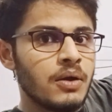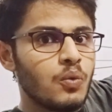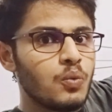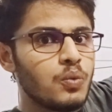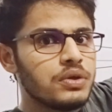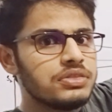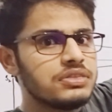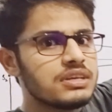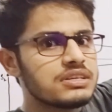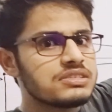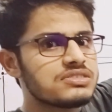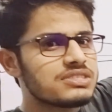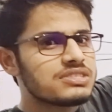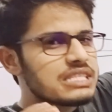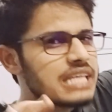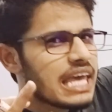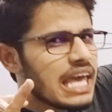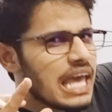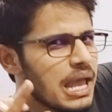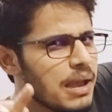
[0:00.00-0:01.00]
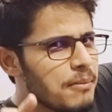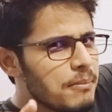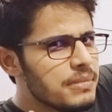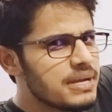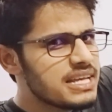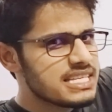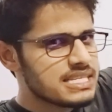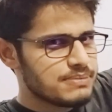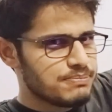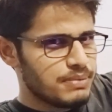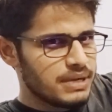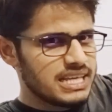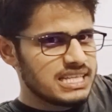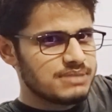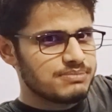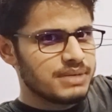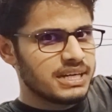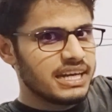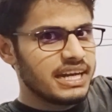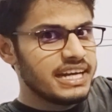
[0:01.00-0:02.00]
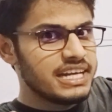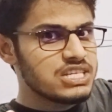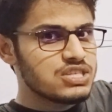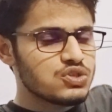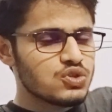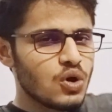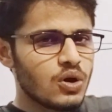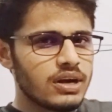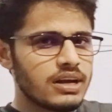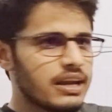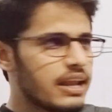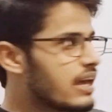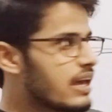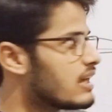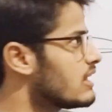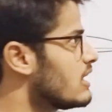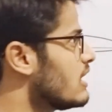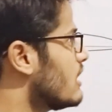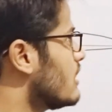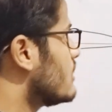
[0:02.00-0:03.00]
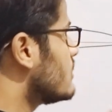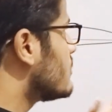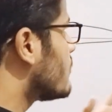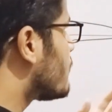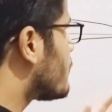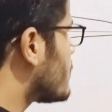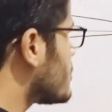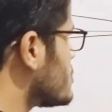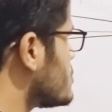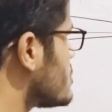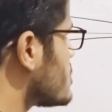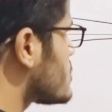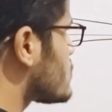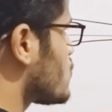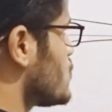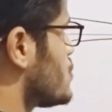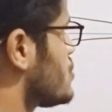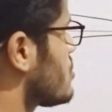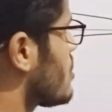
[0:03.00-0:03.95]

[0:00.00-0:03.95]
with the same displacement. It is not like the fringes which